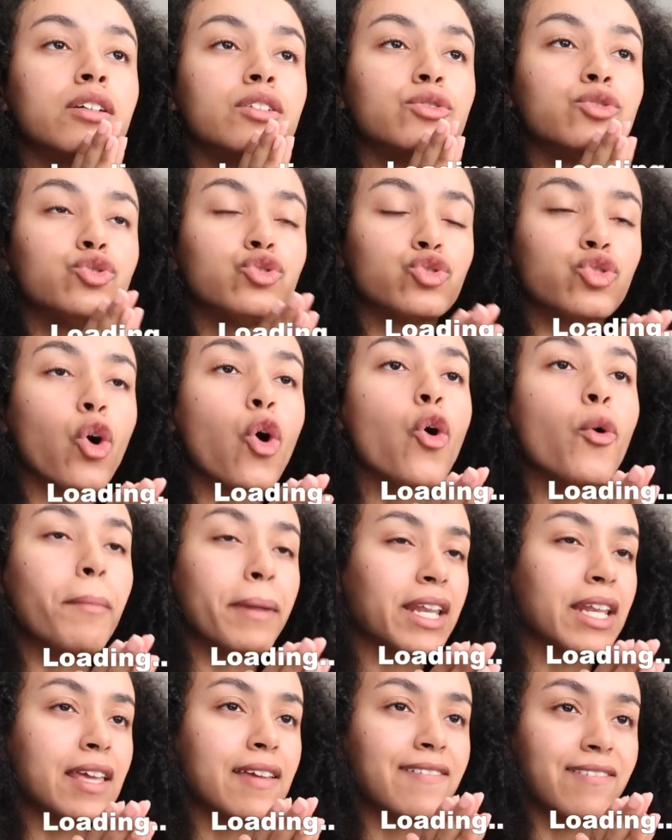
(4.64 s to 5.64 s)
So
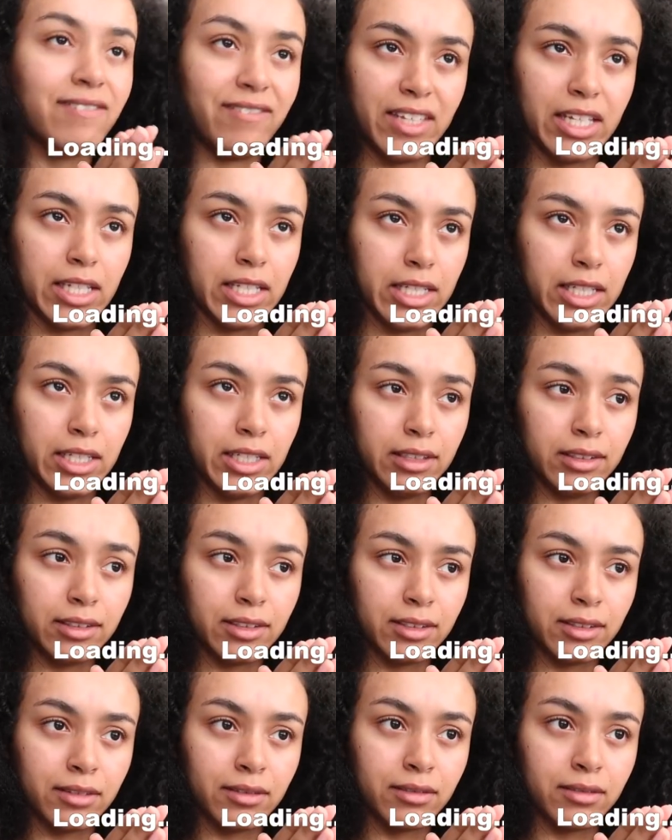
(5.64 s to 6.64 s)
many
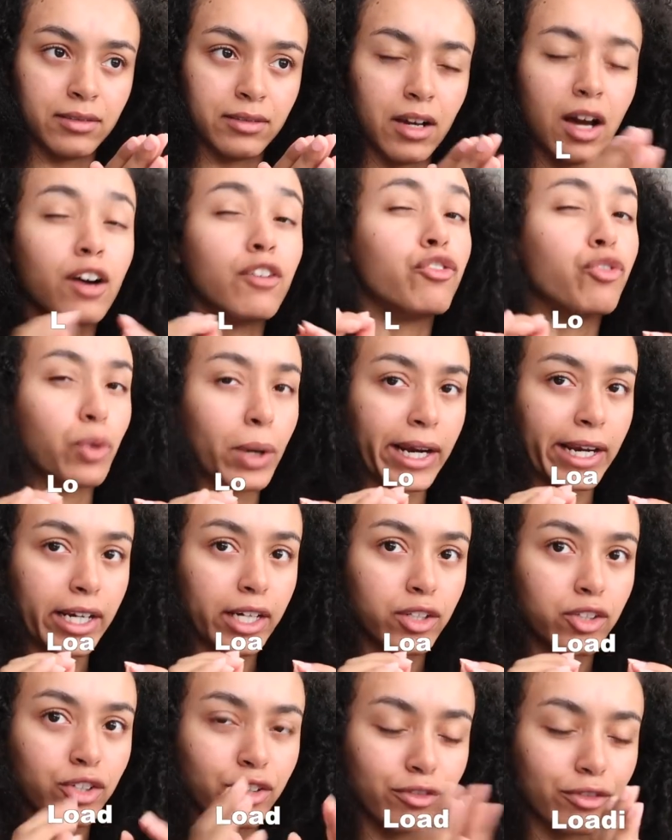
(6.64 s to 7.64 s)
feelings of
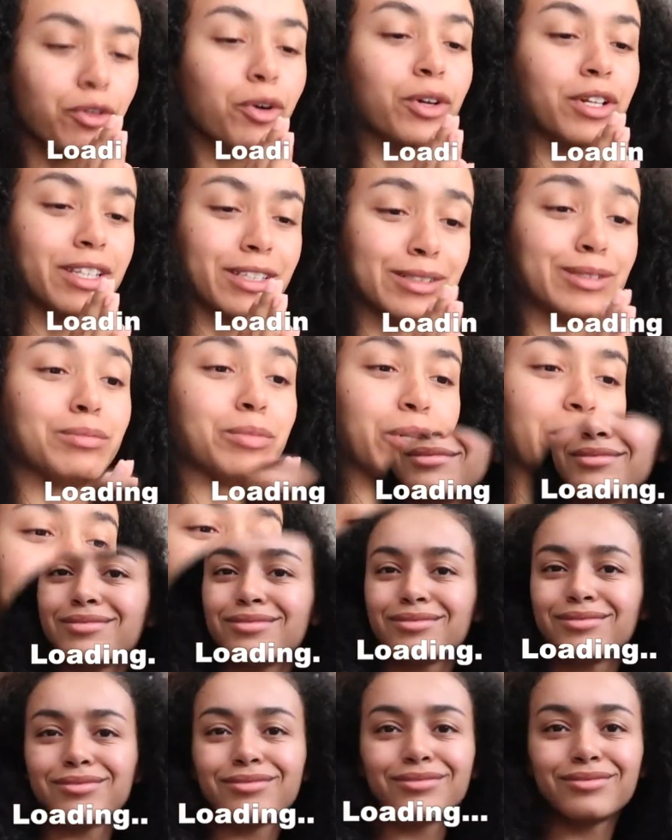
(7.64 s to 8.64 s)
rage for this
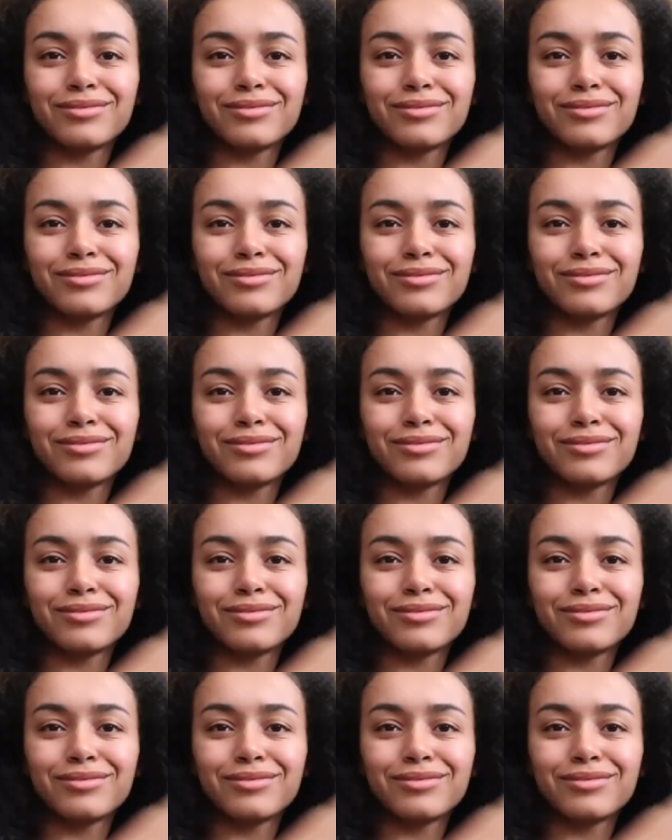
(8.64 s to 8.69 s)
book.